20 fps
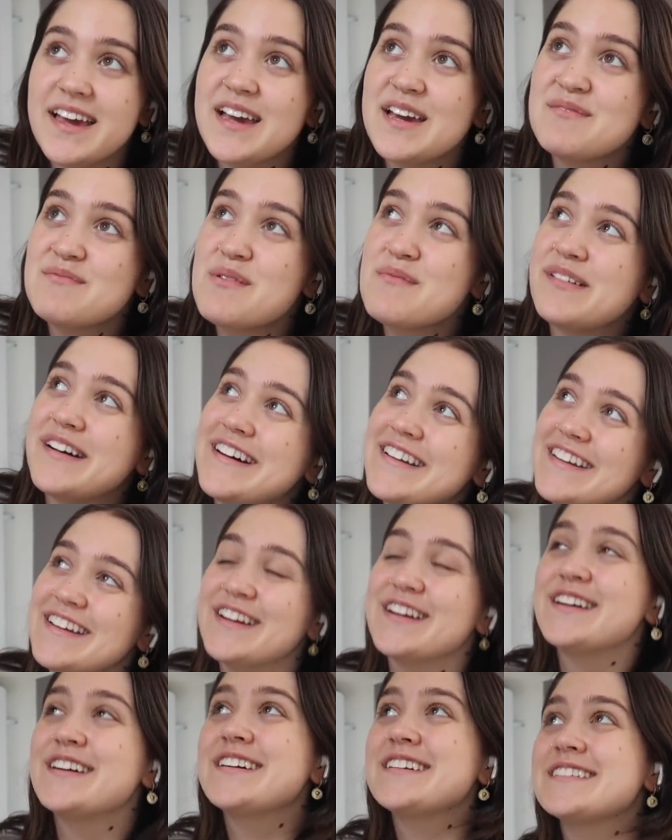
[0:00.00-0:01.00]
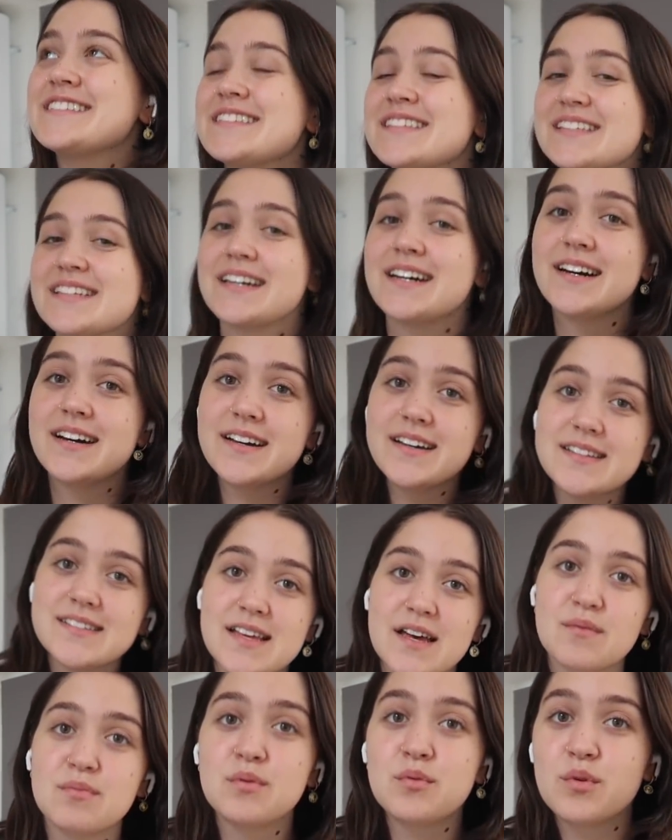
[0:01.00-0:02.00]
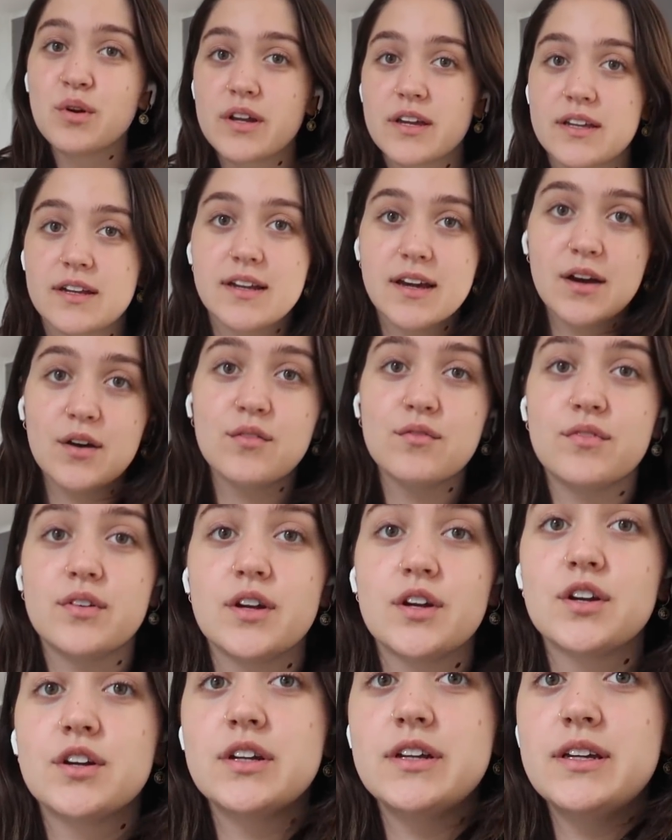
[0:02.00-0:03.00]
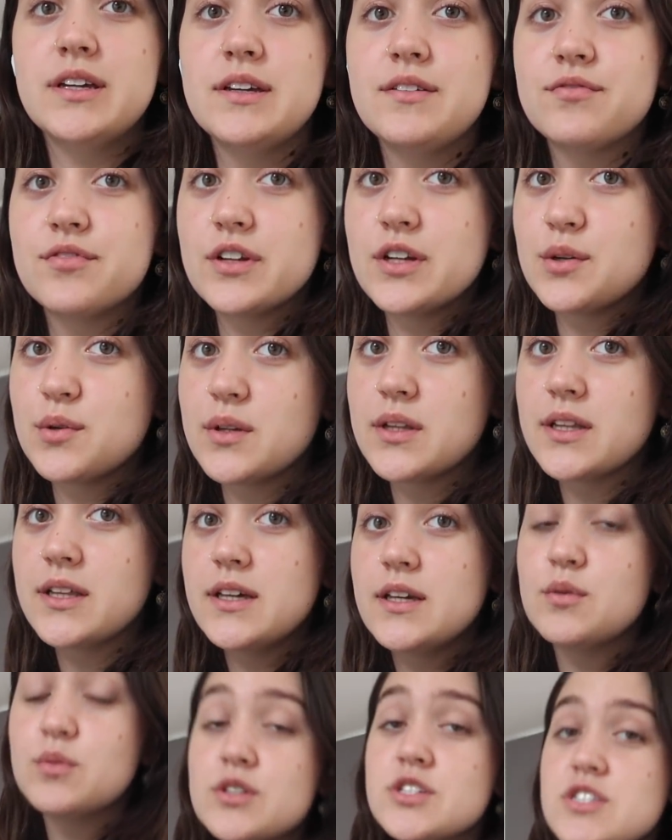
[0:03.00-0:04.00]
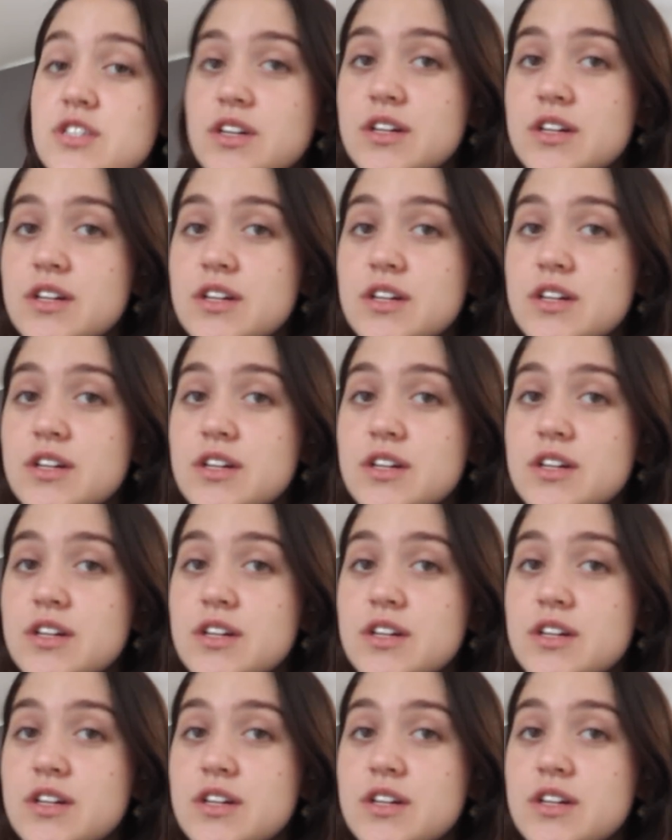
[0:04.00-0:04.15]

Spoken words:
and my body hurts. Hurts because I've been working out very frequently, which is